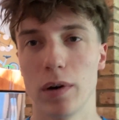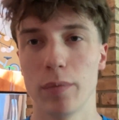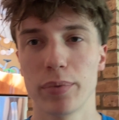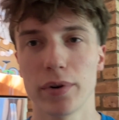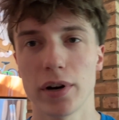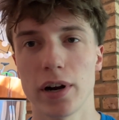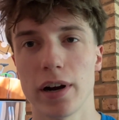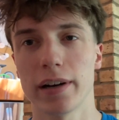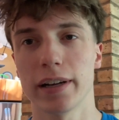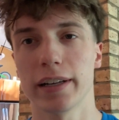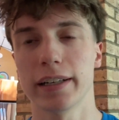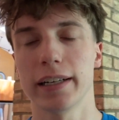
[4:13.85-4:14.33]

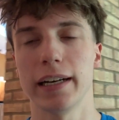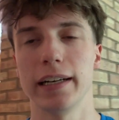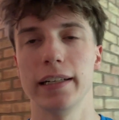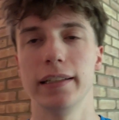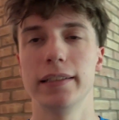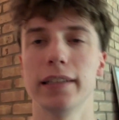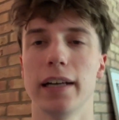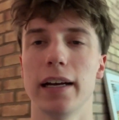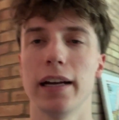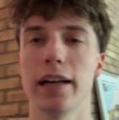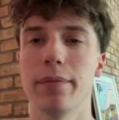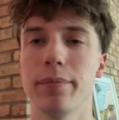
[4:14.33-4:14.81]
product at a
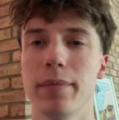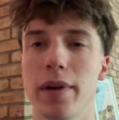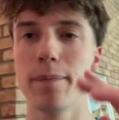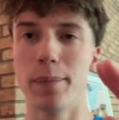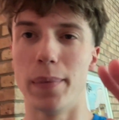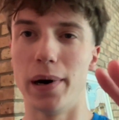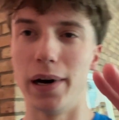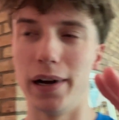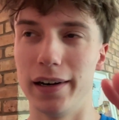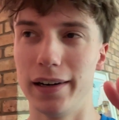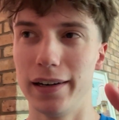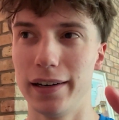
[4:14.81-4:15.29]
time,
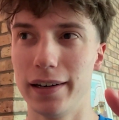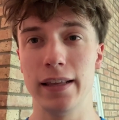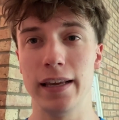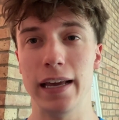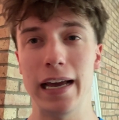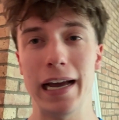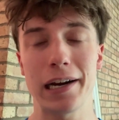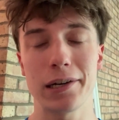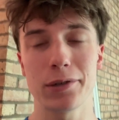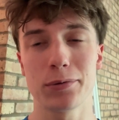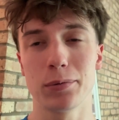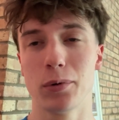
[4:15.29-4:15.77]
but the
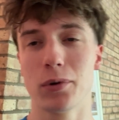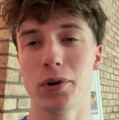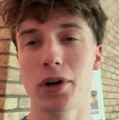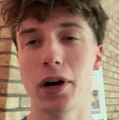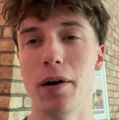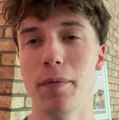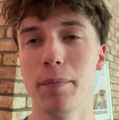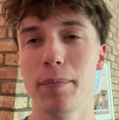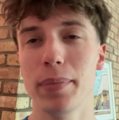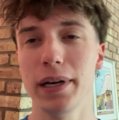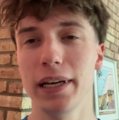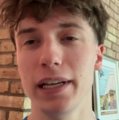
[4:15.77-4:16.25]
actual
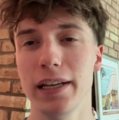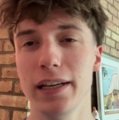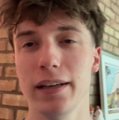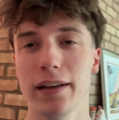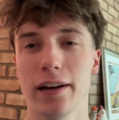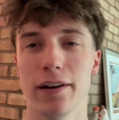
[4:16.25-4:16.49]
company